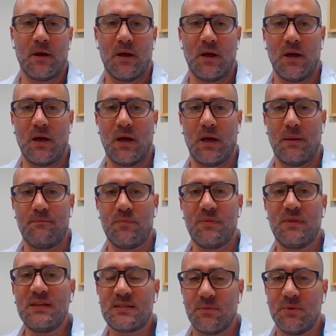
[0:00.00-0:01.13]
Uh,
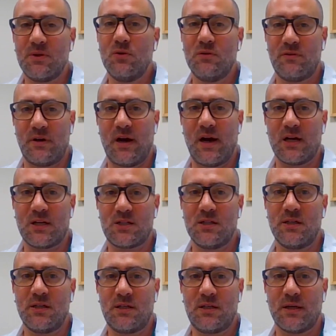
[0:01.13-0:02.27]
this maneuver
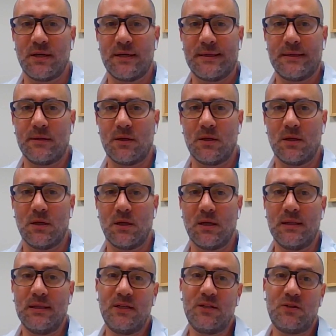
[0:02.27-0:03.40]
actually can
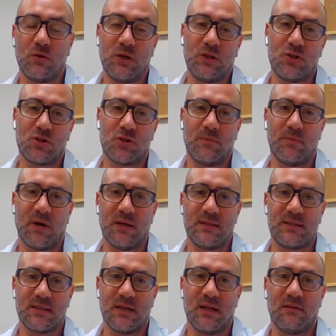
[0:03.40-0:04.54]
uh, lead to injury by
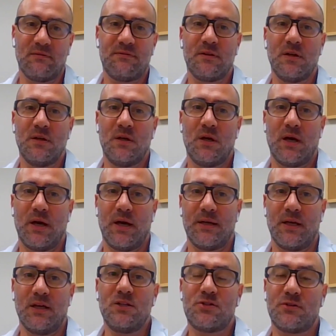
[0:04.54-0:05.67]
itself,
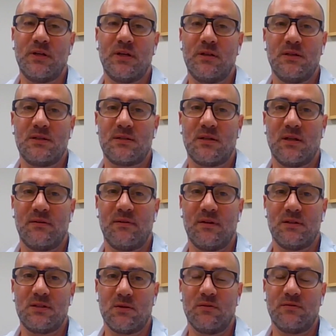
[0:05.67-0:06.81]
and injury in this
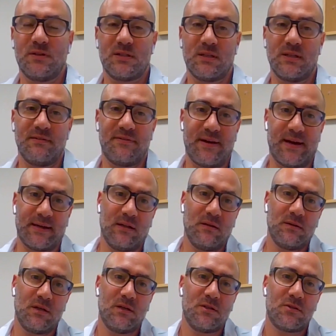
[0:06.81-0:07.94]
level is obviously
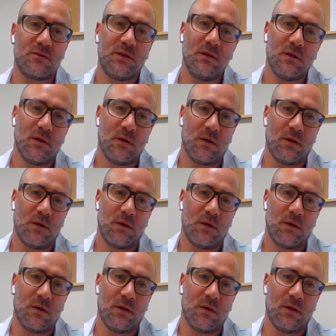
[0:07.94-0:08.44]
fatal injury.